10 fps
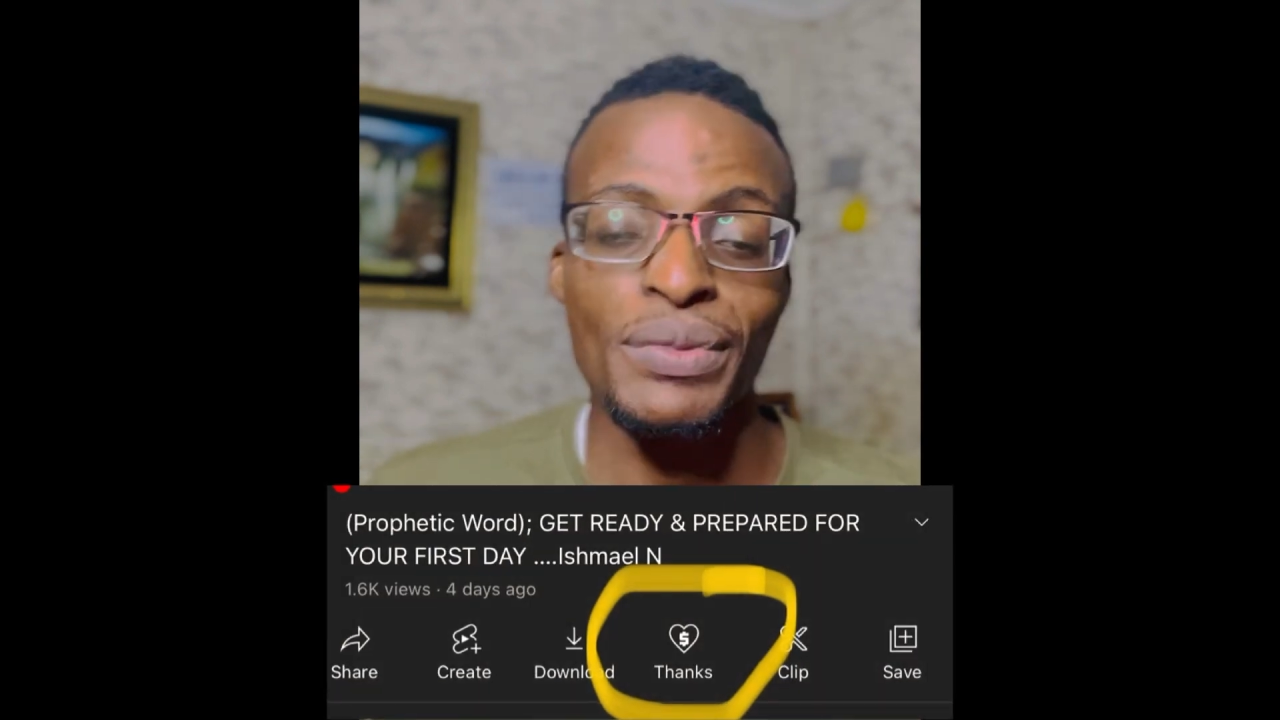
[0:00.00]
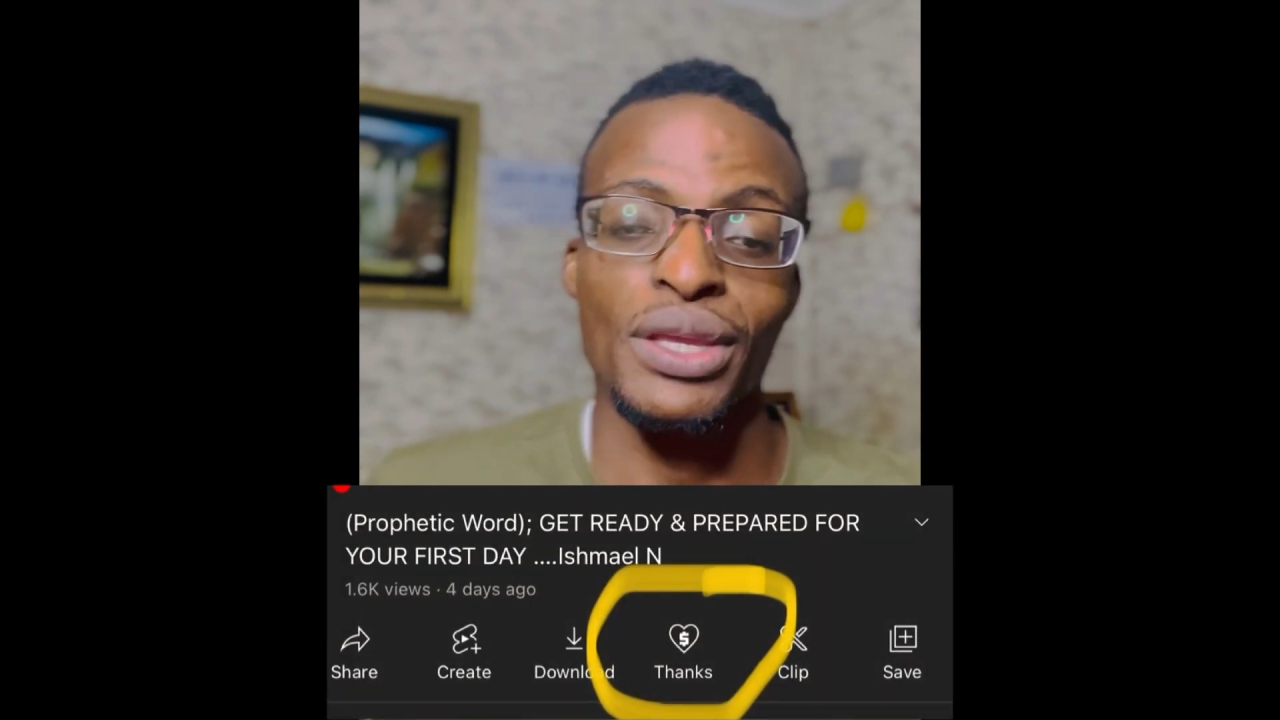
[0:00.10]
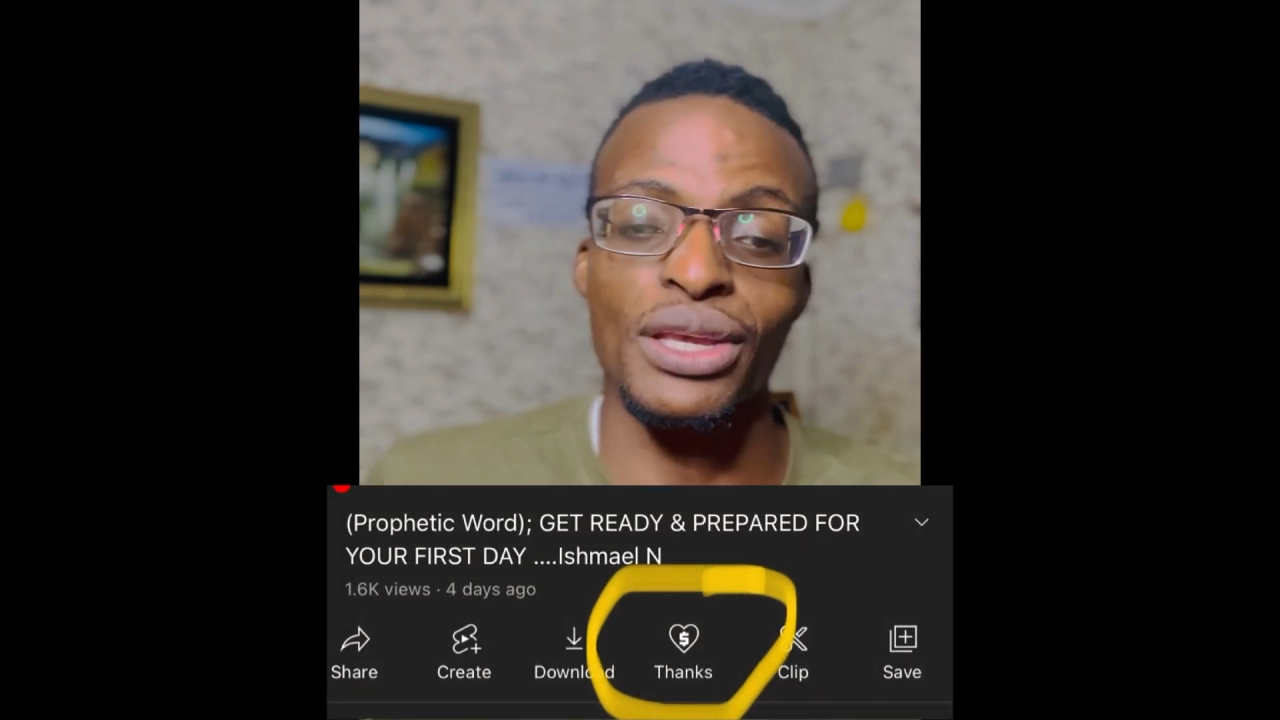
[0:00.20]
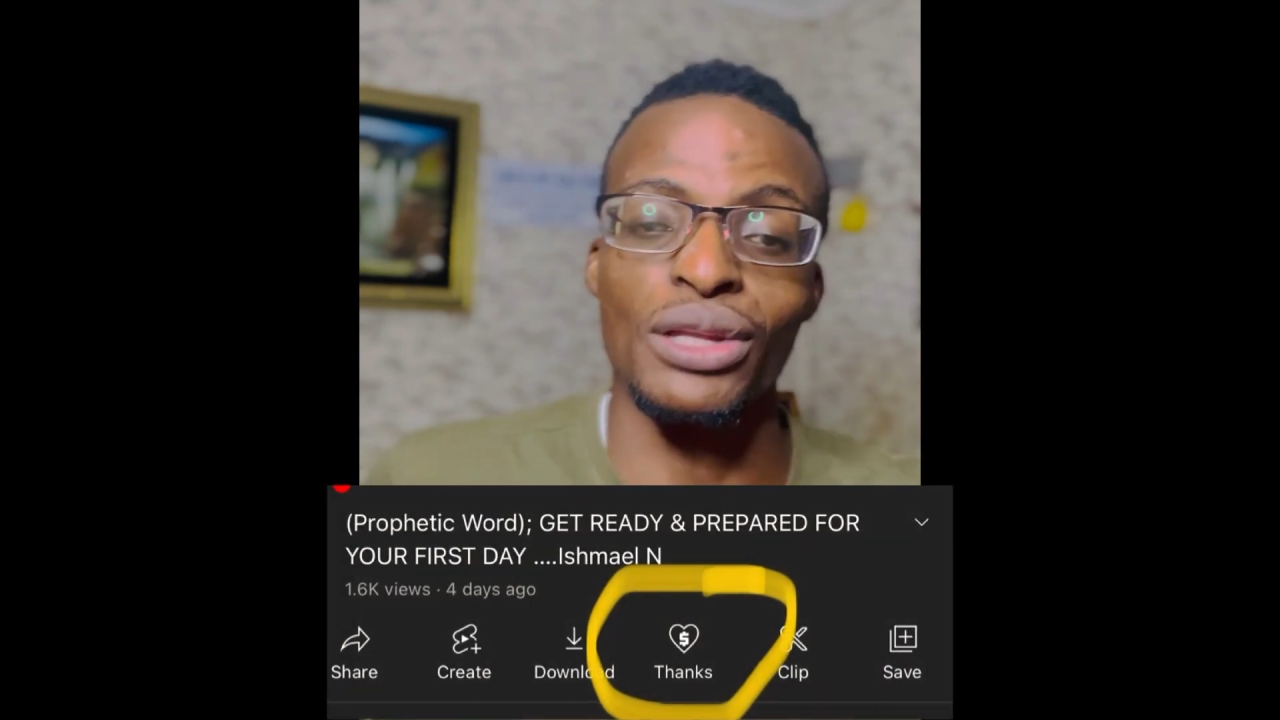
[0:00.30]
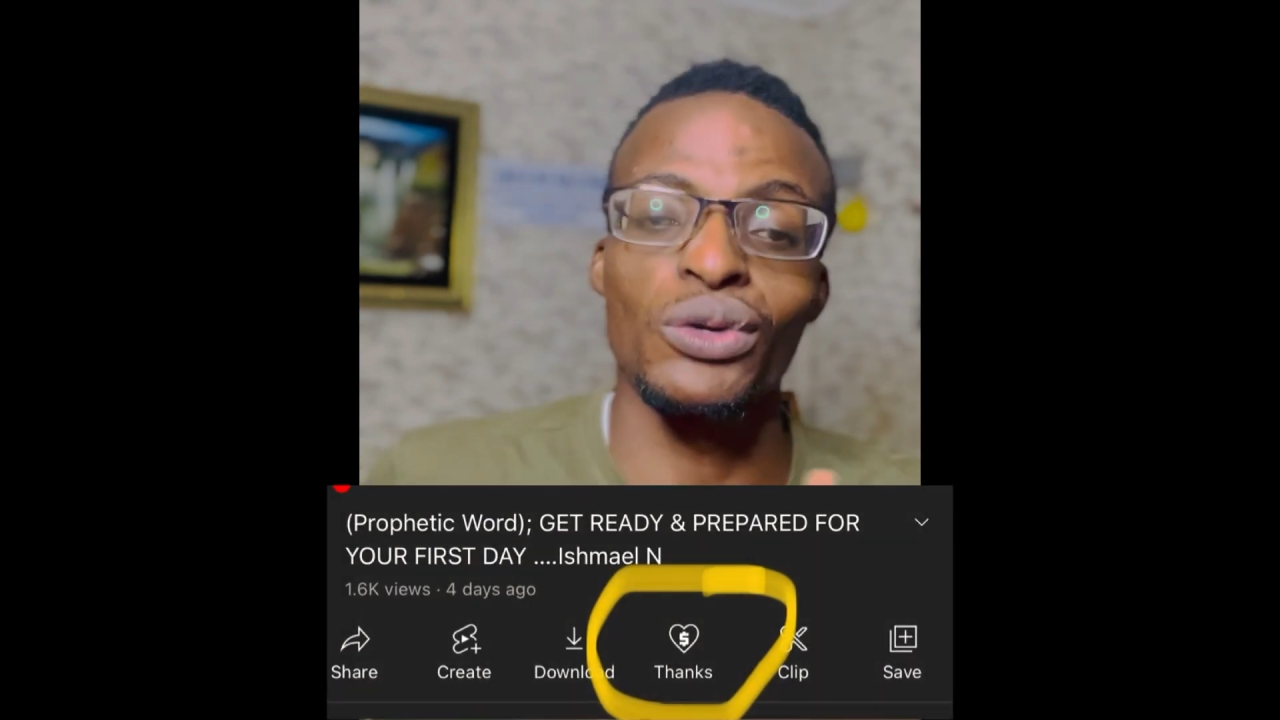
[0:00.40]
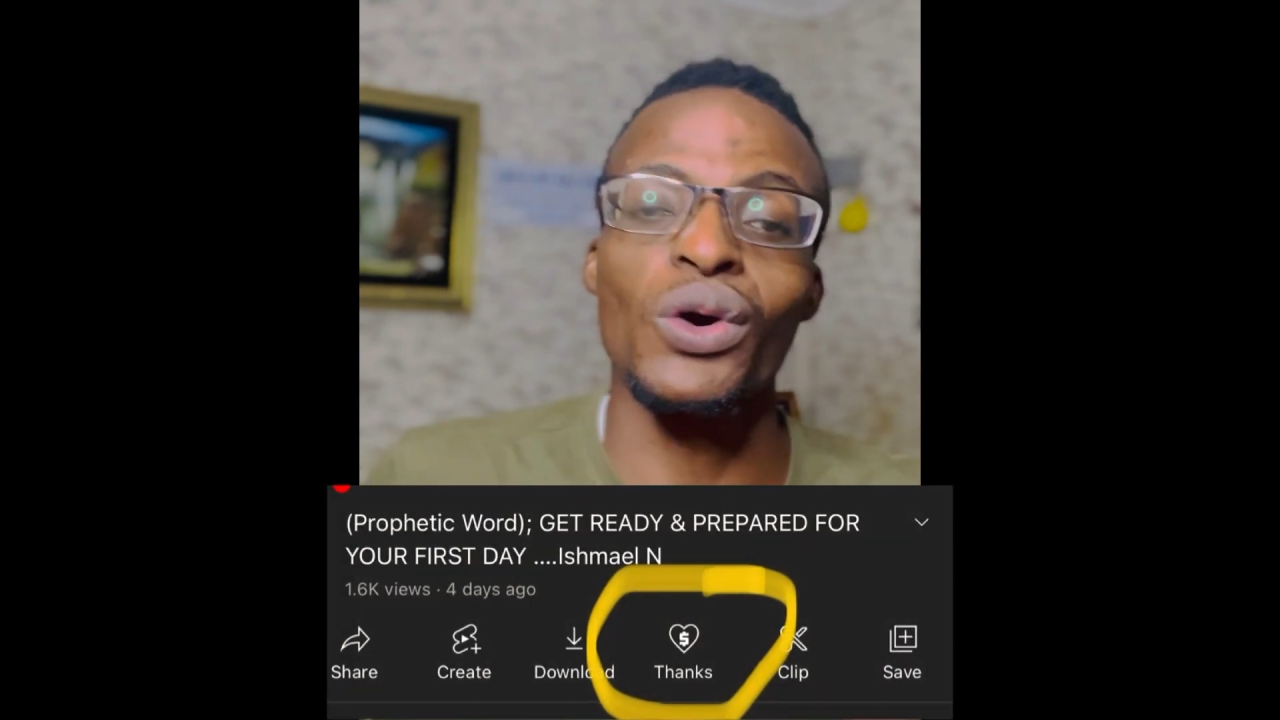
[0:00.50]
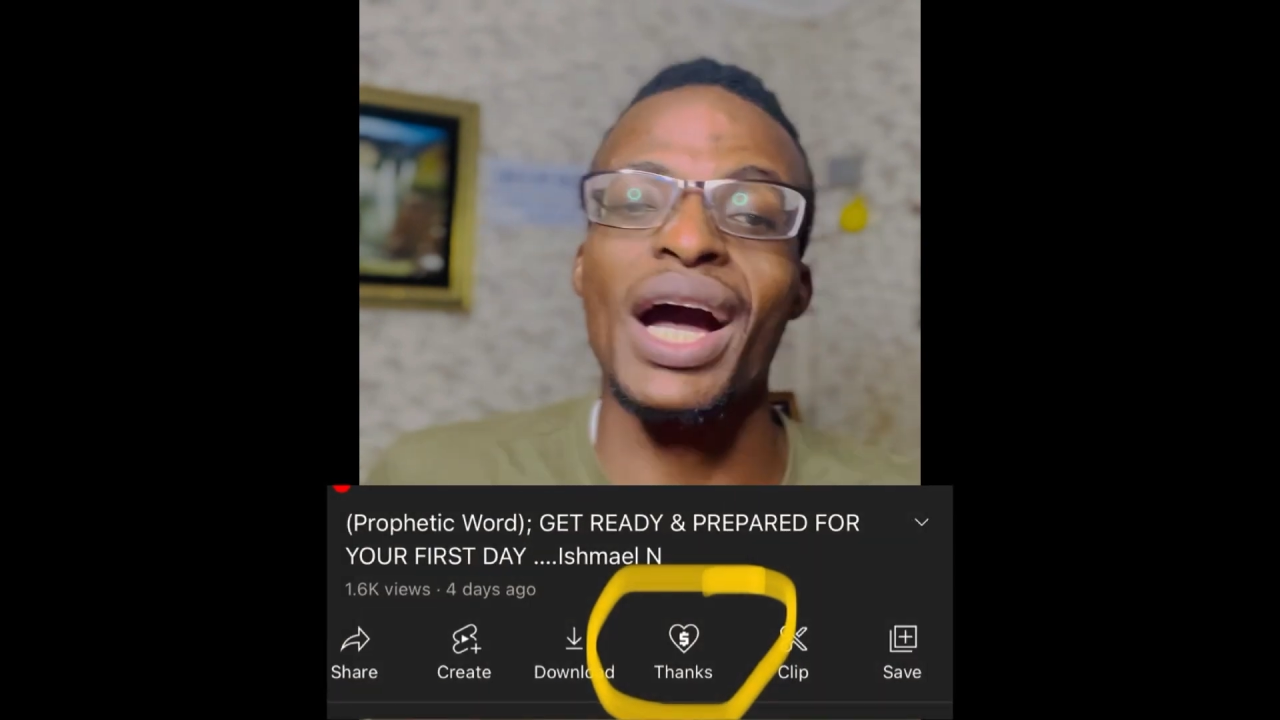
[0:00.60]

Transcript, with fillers: you can go